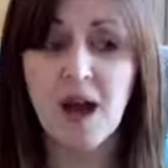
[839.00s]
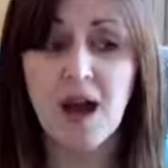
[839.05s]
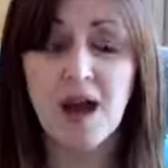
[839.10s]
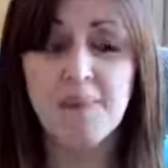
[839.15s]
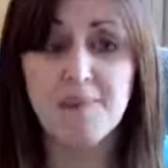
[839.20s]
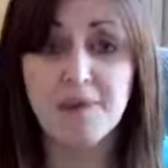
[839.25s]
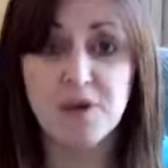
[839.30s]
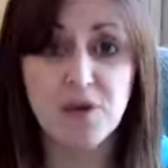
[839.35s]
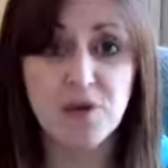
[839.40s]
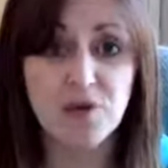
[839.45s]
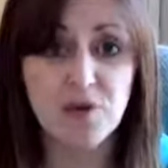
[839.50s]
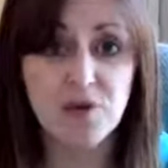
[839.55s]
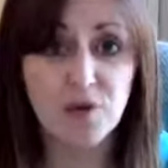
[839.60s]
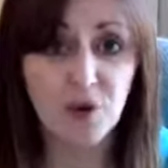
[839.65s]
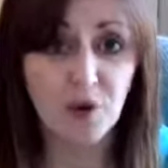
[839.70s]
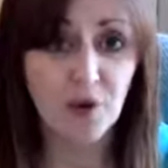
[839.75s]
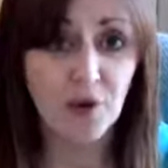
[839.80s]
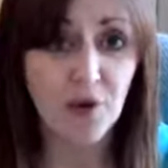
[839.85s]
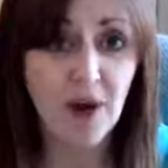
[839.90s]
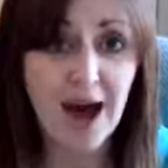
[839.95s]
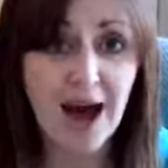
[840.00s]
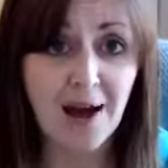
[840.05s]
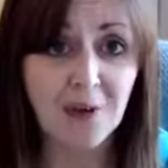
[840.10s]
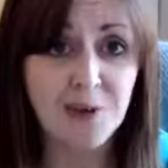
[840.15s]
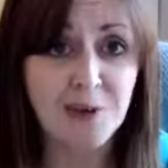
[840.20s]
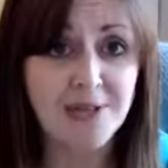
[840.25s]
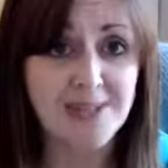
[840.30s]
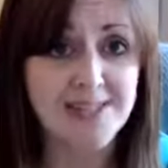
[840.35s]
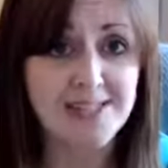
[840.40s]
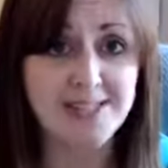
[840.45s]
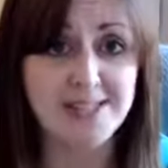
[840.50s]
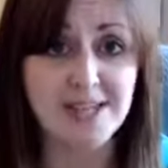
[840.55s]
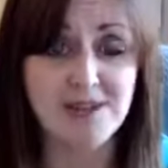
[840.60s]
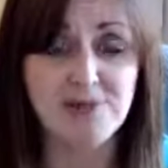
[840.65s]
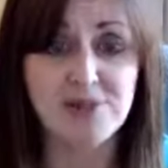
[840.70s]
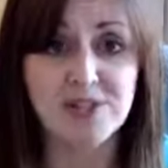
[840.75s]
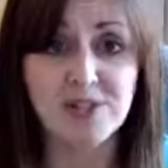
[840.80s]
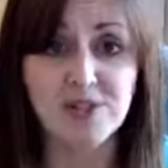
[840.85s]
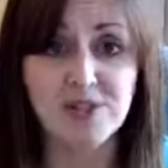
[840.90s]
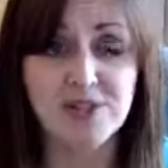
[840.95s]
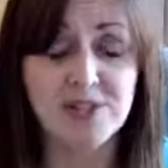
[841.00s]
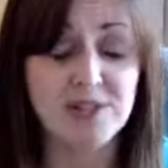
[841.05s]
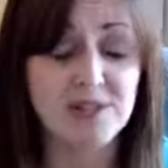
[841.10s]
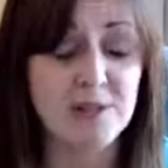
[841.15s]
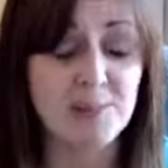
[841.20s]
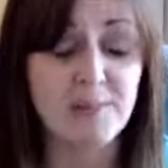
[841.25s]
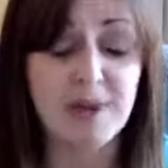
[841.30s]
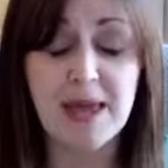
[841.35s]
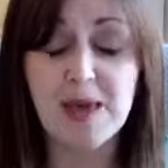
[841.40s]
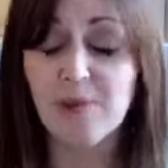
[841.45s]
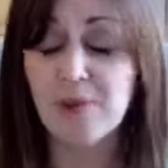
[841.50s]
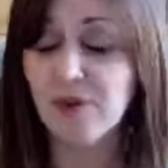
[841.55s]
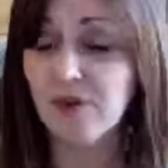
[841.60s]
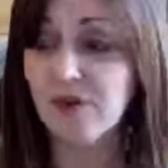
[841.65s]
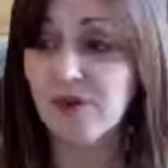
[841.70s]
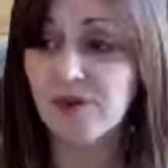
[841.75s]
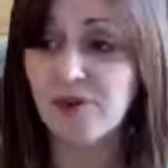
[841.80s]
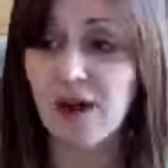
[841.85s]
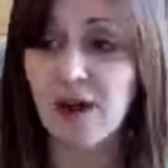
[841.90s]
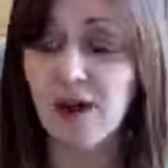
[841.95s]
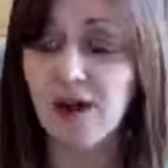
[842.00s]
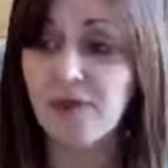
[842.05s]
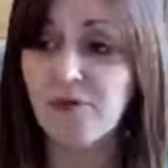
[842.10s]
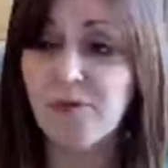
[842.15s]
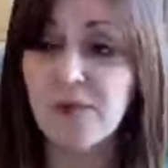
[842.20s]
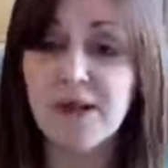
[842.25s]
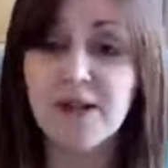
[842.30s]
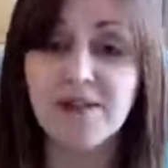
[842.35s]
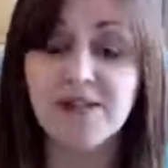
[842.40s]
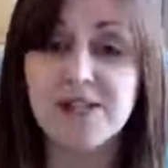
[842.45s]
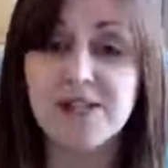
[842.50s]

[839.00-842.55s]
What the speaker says: You know how you can see results. The people that have been on the